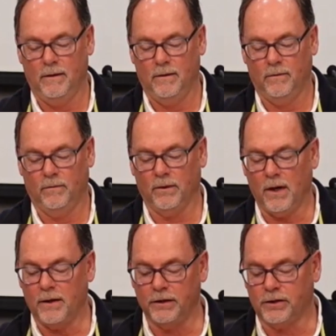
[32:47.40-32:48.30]
we're
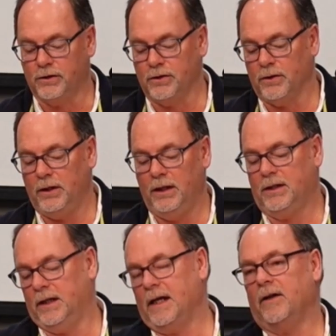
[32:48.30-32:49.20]
on this journey
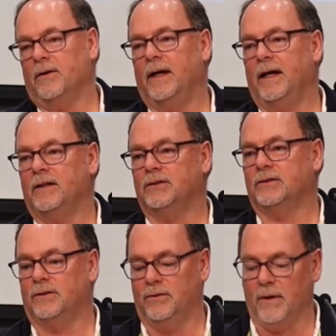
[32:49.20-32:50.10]
together as
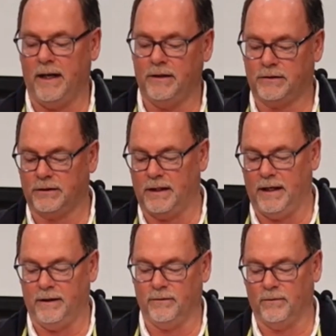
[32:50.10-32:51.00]
grace
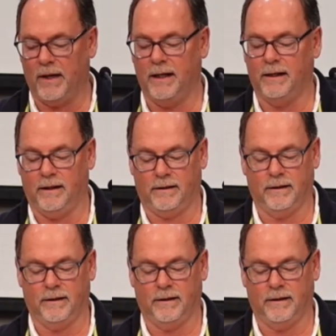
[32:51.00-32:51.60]
and radiant.